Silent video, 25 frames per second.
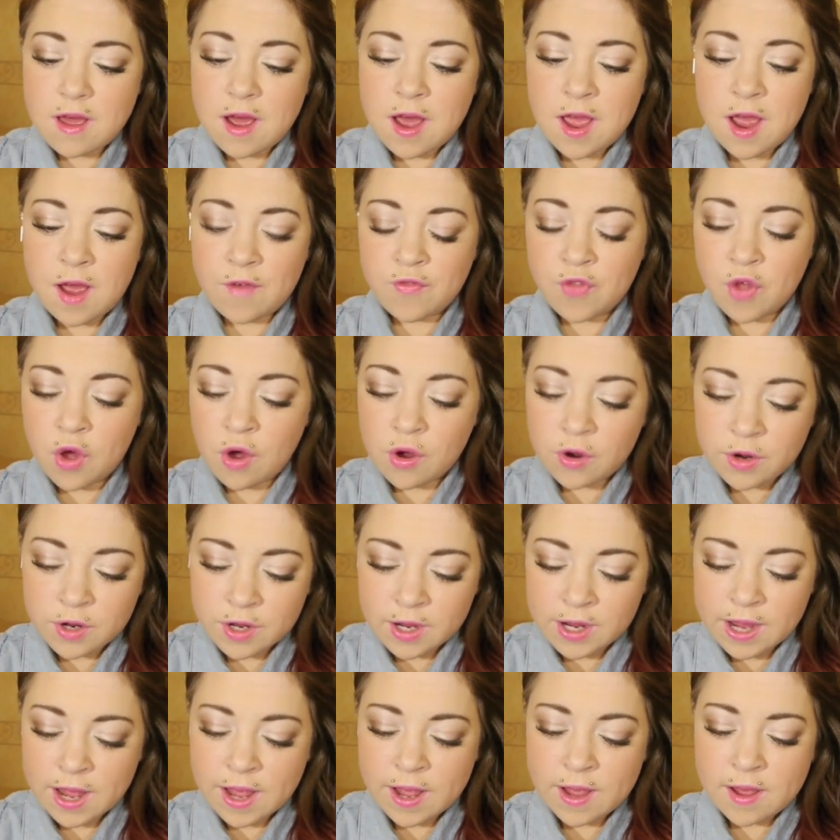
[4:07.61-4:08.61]
I have the
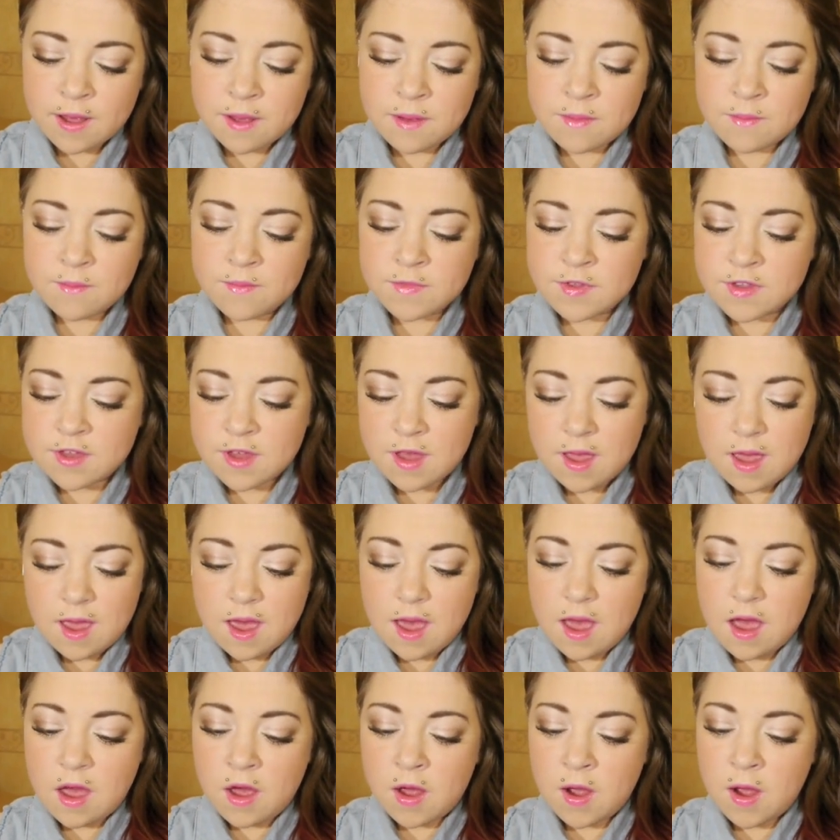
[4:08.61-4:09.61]
Hunger Games,
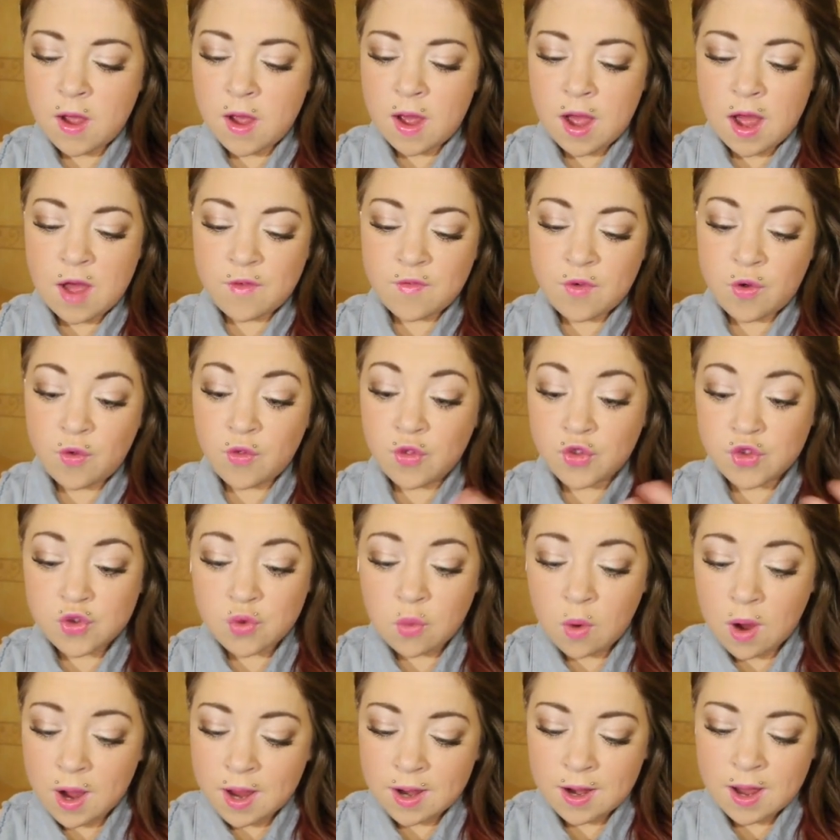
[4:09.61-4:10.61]
uh, I have all the
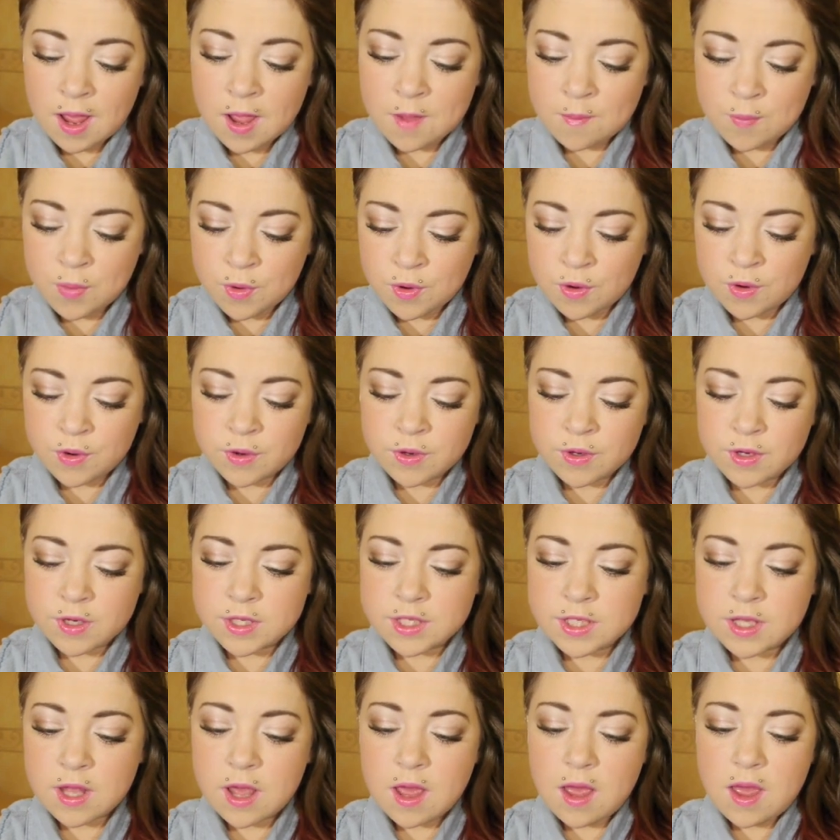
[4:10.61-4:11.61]
Twilight
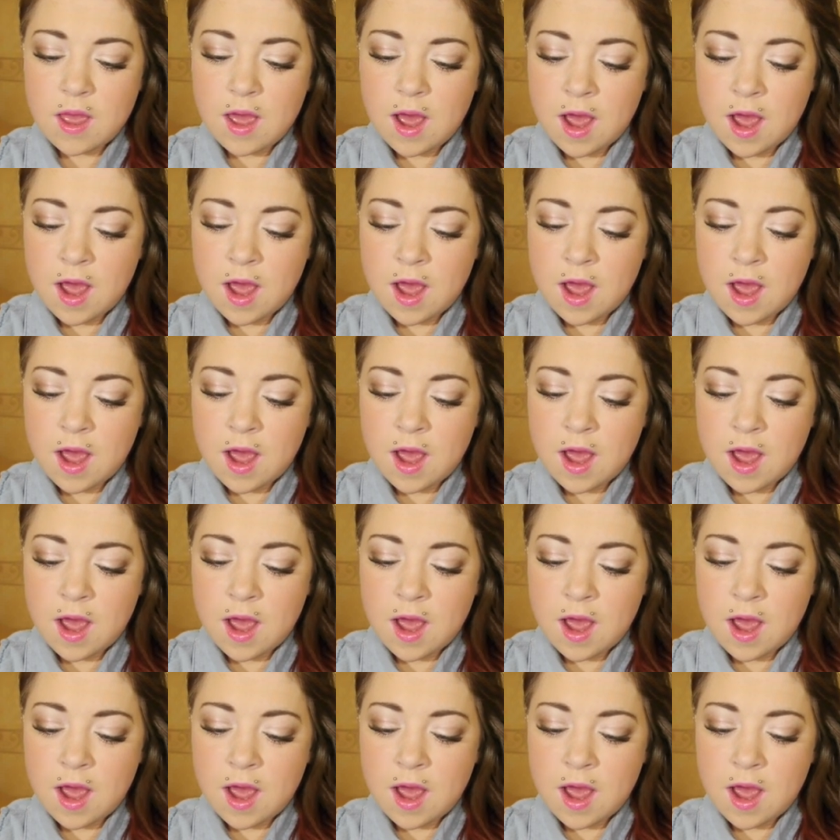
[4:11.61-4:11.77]
books,